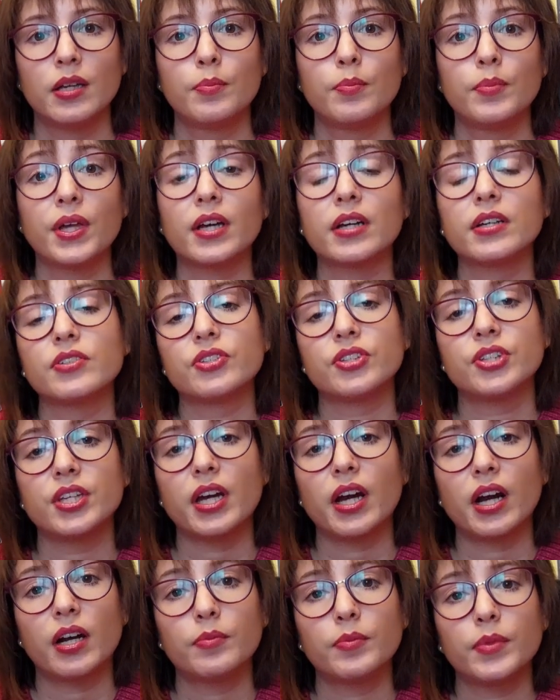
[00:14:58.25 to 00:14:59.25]
because the
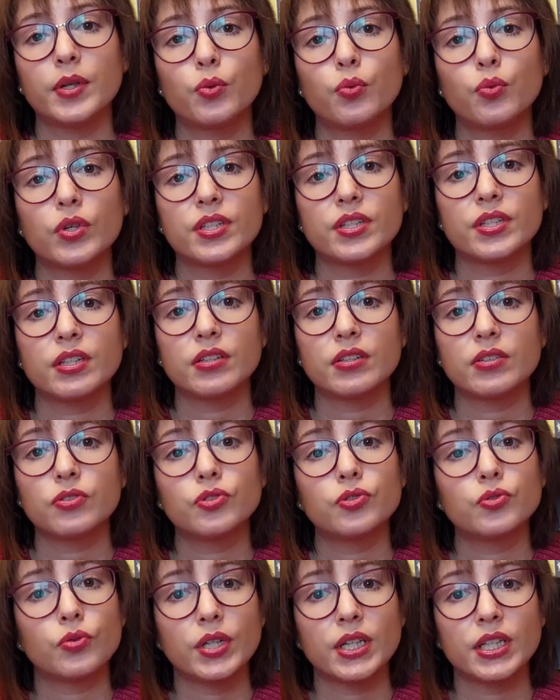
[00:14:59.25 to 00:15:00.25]
army was in the
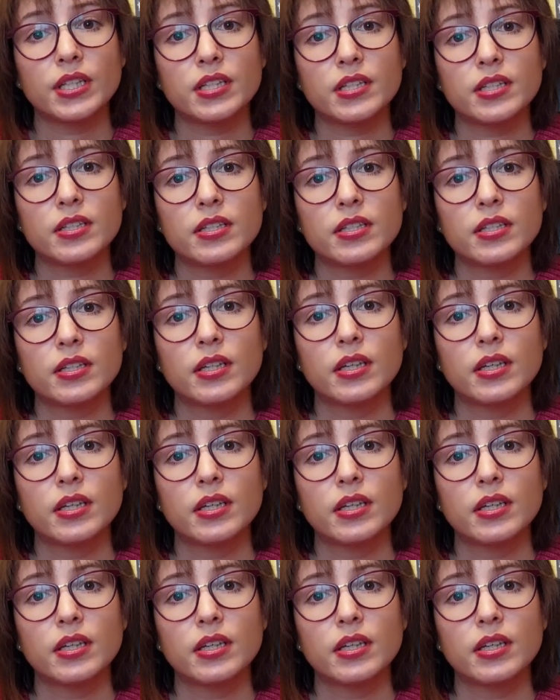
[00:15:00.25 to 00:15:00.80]
streets